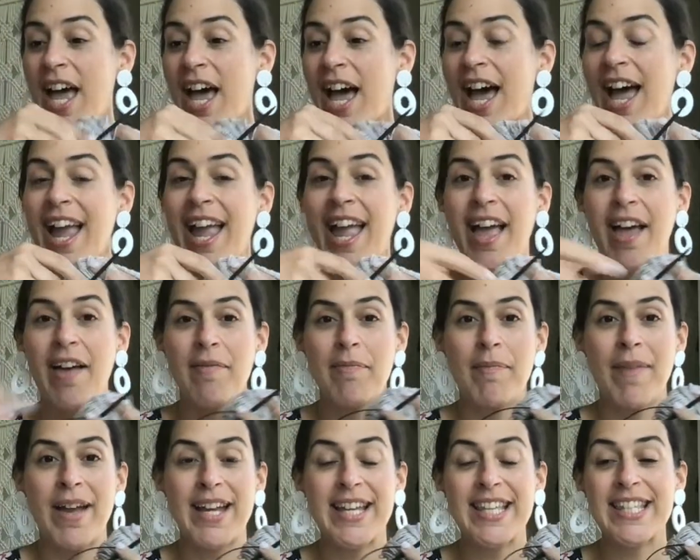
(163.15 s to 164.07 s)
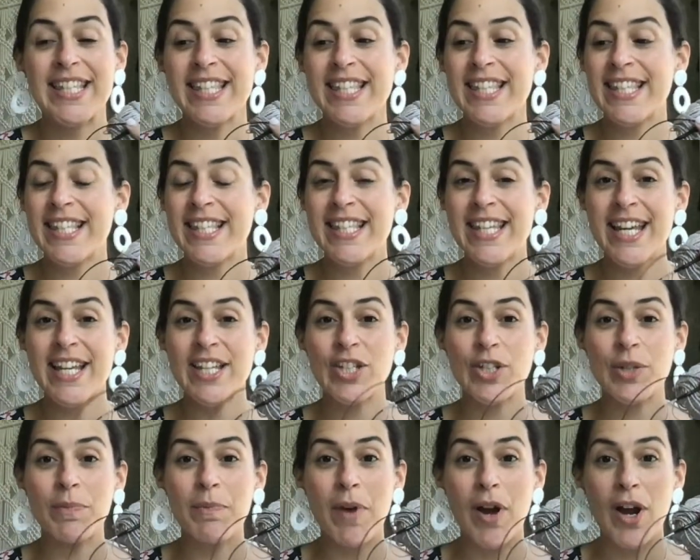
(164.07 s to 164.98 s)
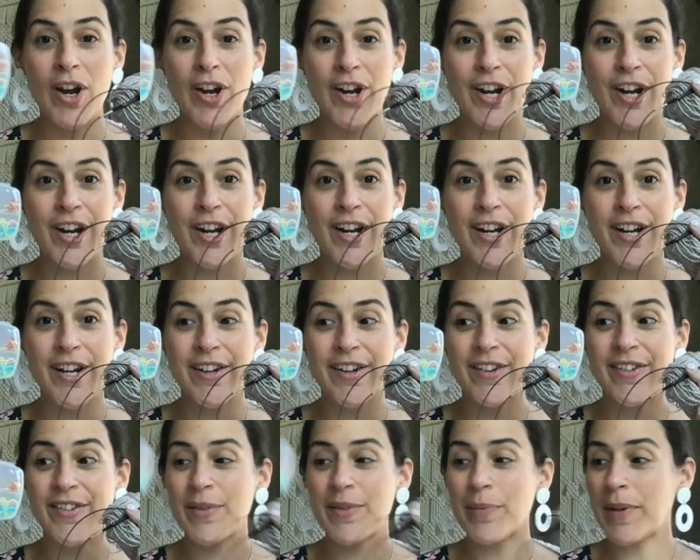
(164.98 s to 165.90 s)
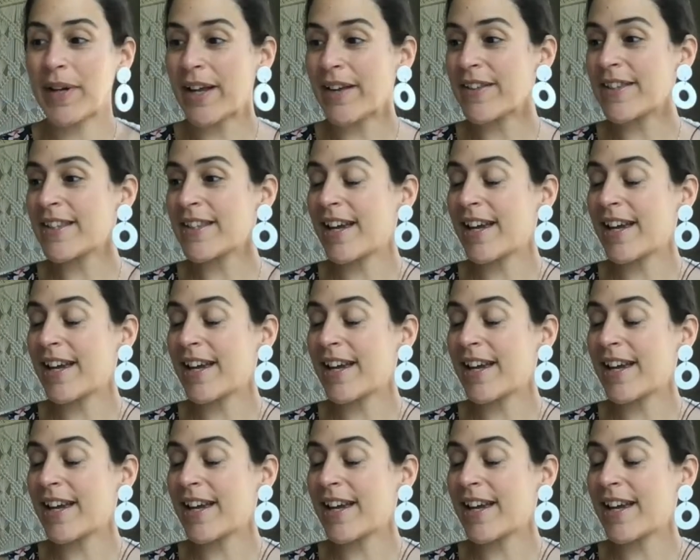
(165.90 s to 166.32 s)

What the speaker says: I have my stitch markers. What else?